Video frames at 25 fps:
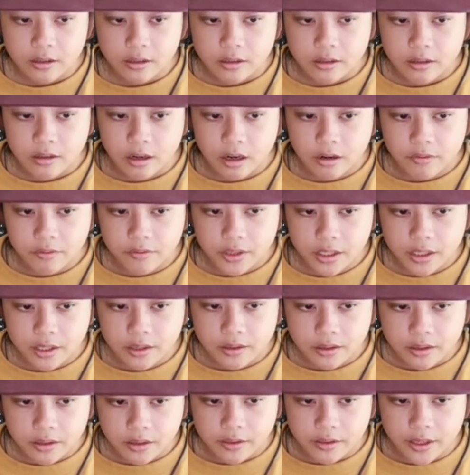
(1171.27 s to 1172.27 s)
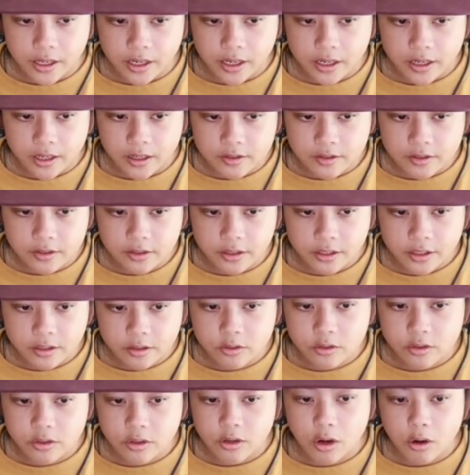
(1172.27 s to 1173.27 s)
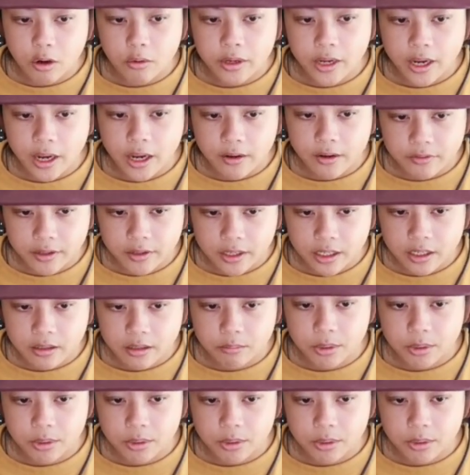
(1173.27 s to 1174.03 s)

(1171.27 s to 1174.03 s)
Coffee that has little to no caffeine